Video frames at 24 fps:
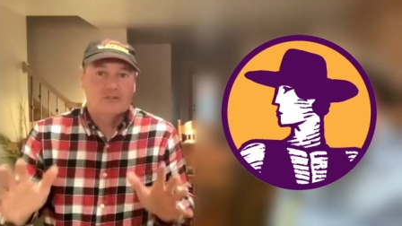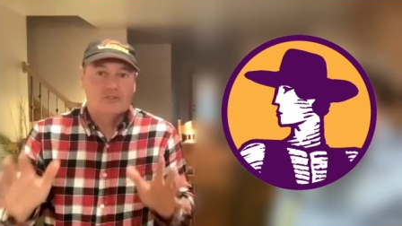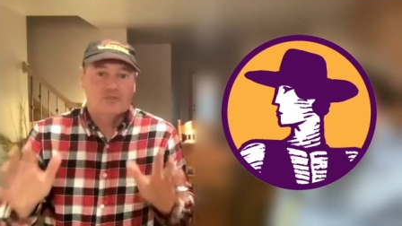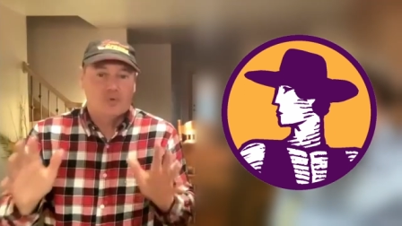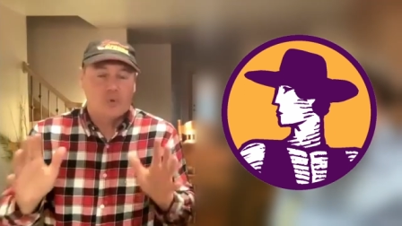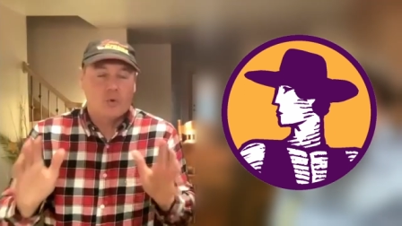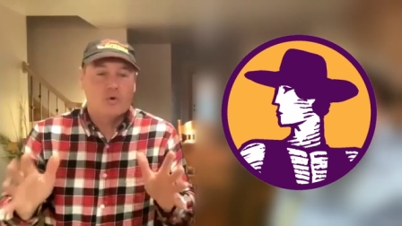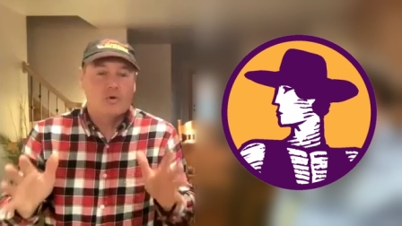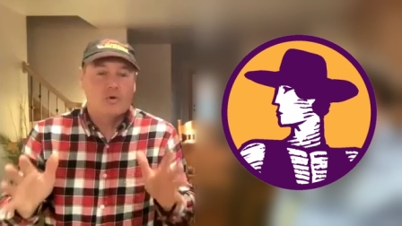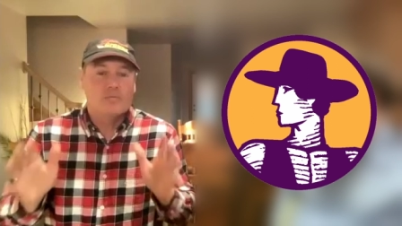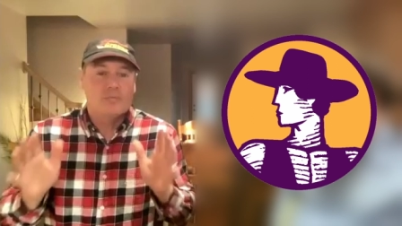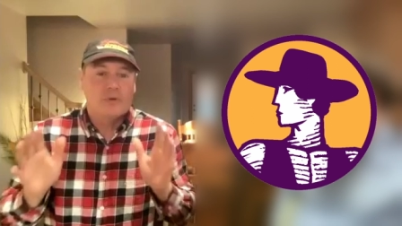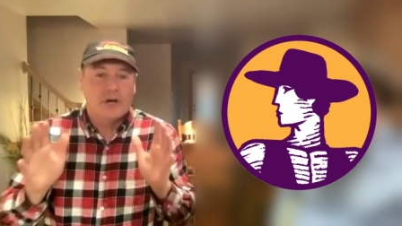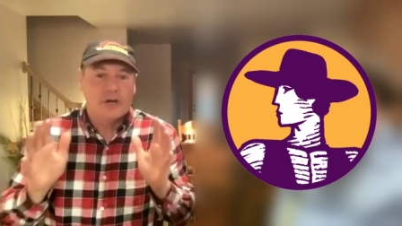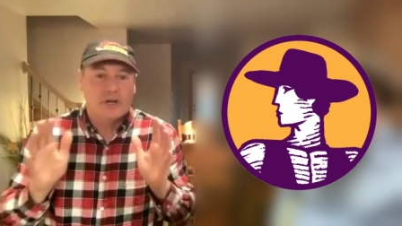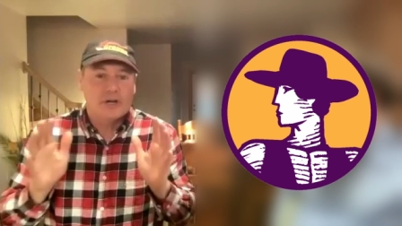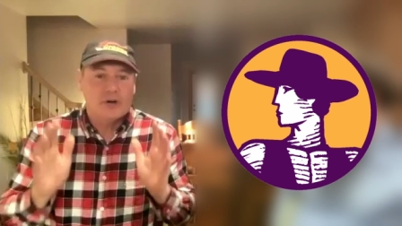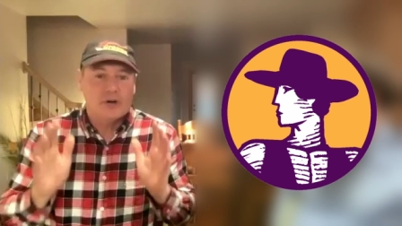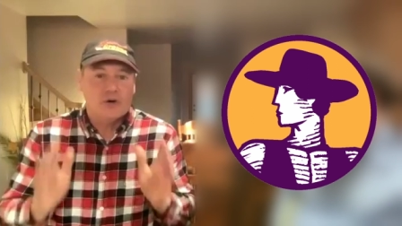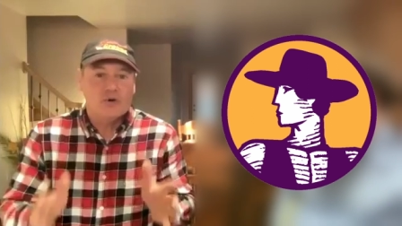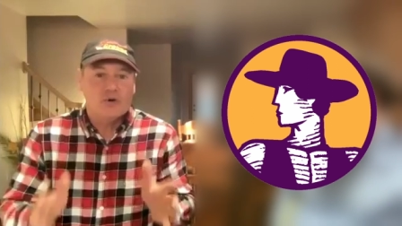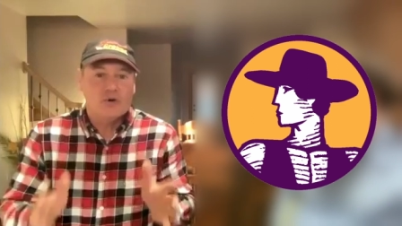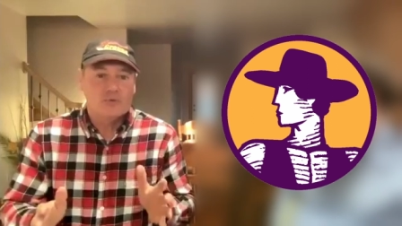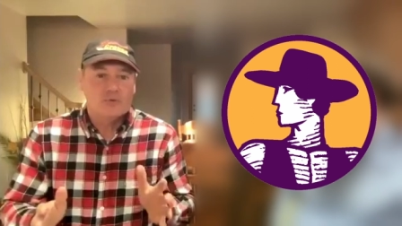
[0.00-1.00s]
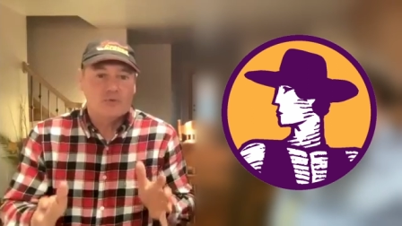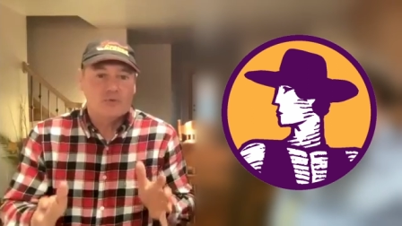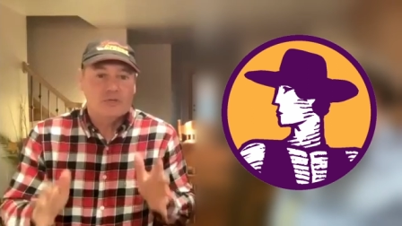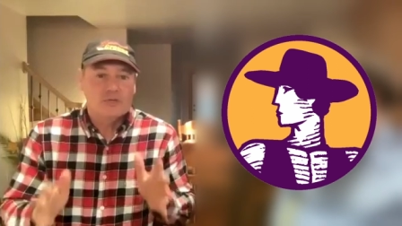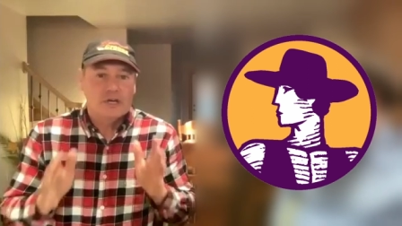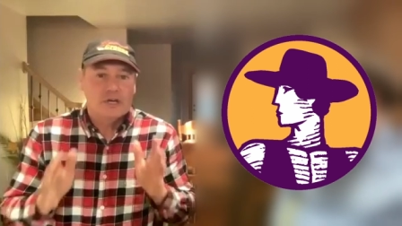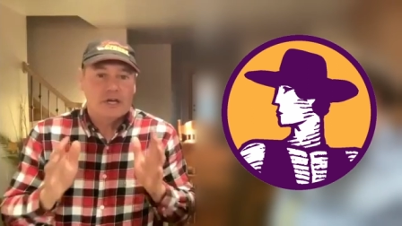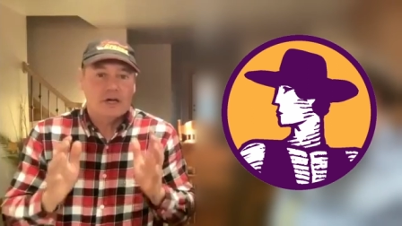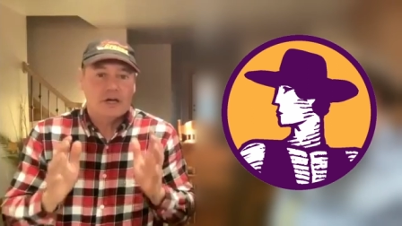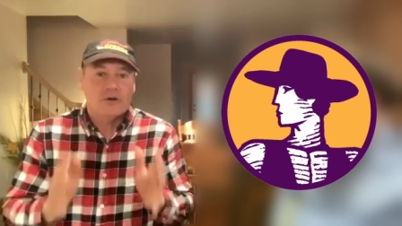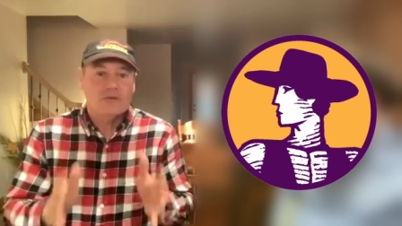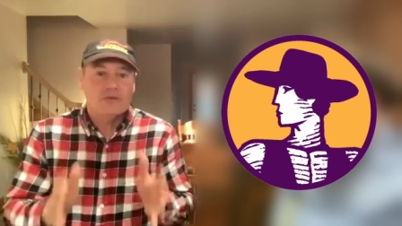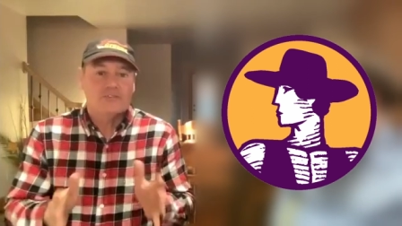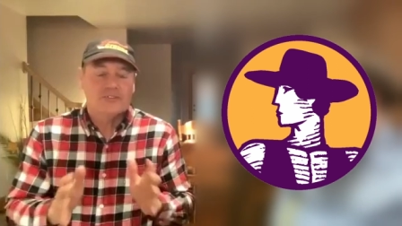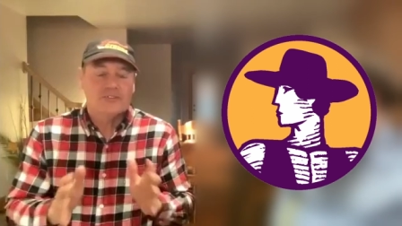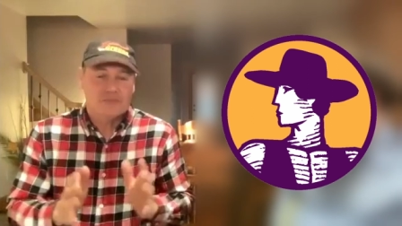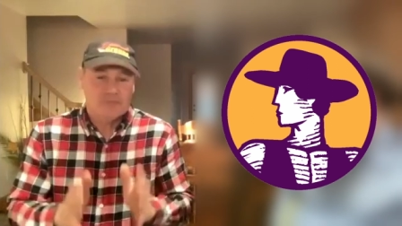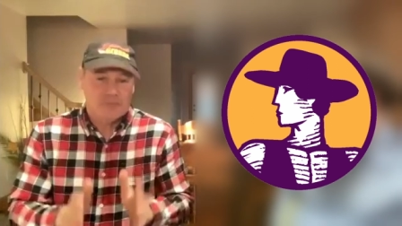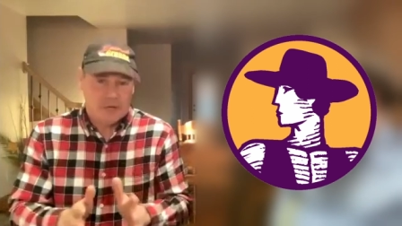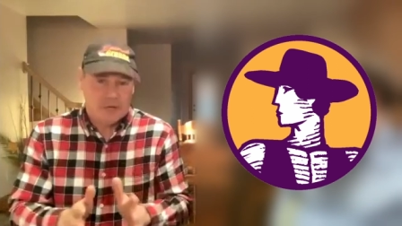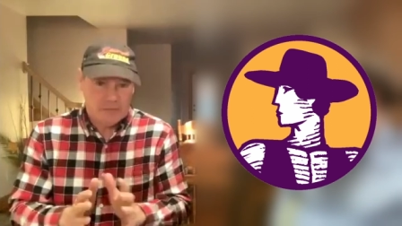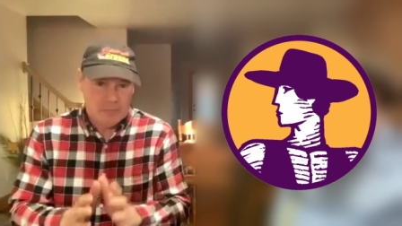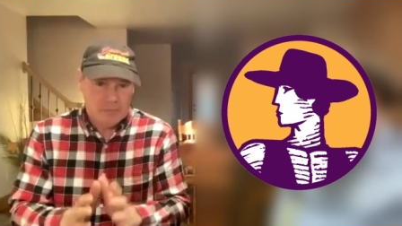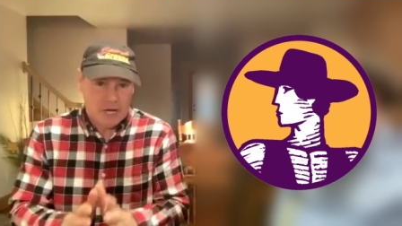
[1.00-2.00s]
toward my own health of
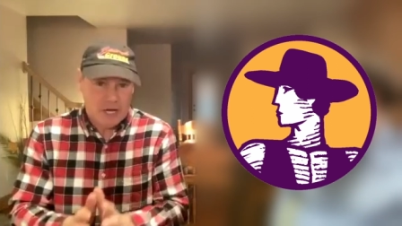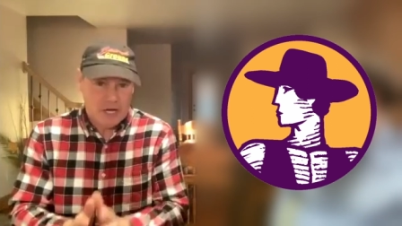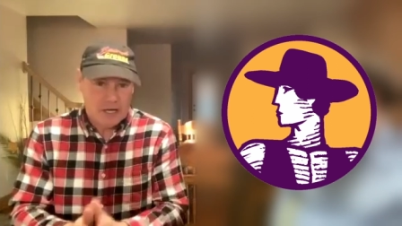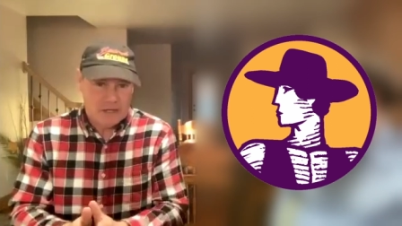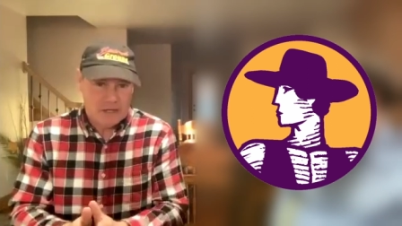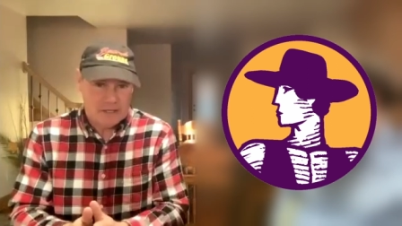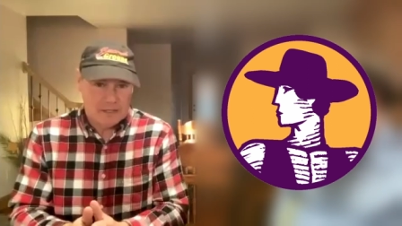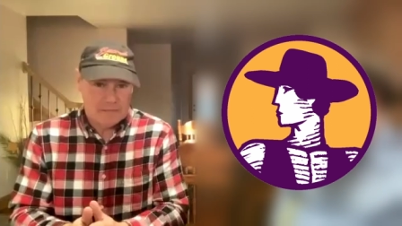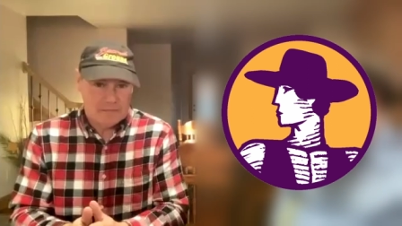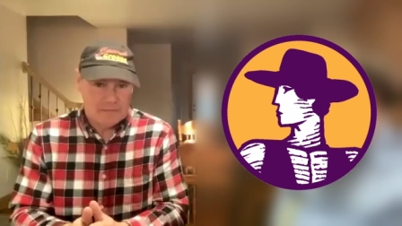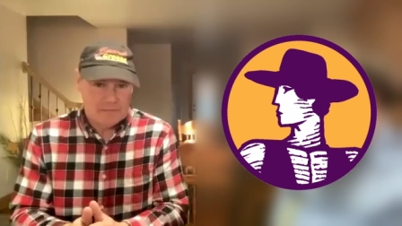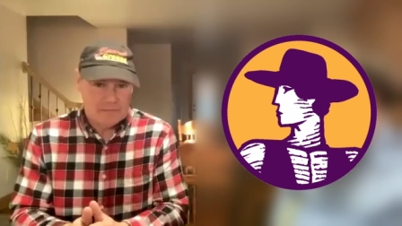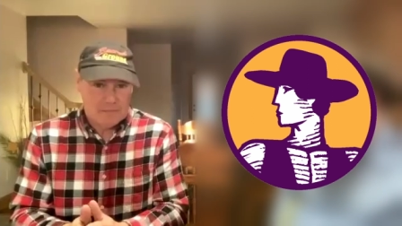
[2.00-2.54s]
my body.